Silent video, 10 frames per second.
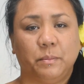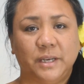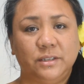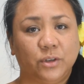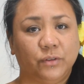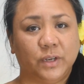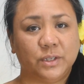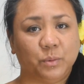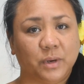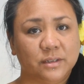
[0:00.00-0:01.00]
My
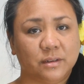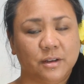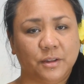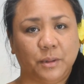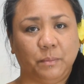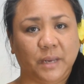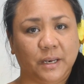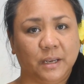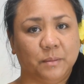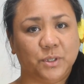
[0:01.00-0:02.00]
cervix was on the
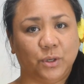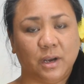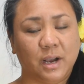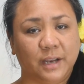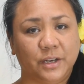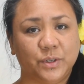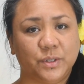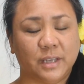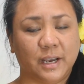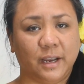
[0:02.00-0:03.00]
medium to higher
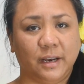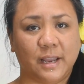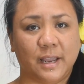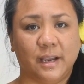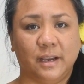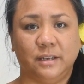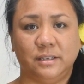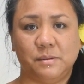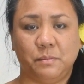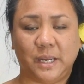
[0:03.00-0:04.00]
side, and
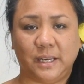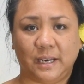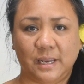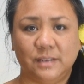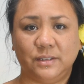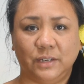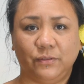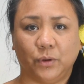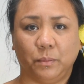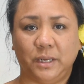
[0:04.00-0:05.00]
it made it easy
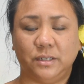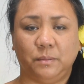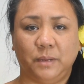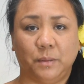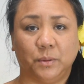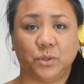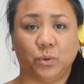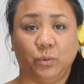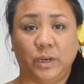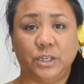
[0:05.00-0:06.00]
for me to be able to
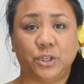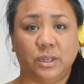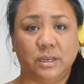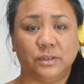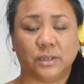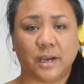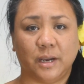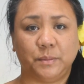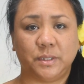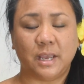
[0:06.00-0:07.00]
reach these
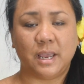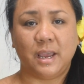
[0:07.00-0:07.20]
cups